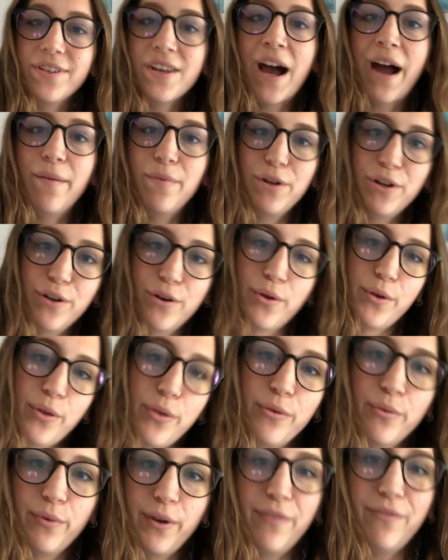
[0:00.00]
time to go
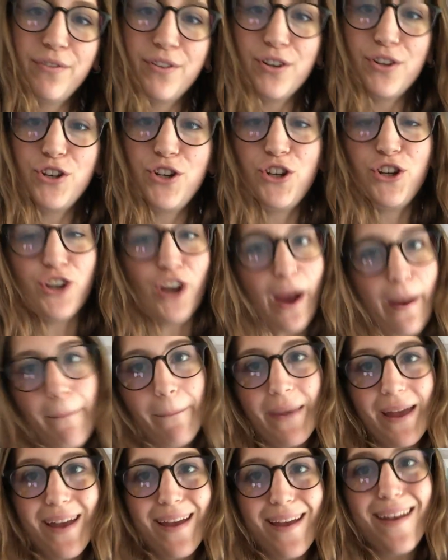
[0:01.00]
thrift
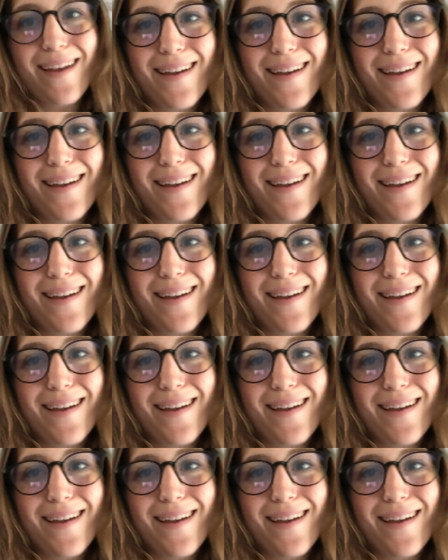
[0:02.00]
shopping.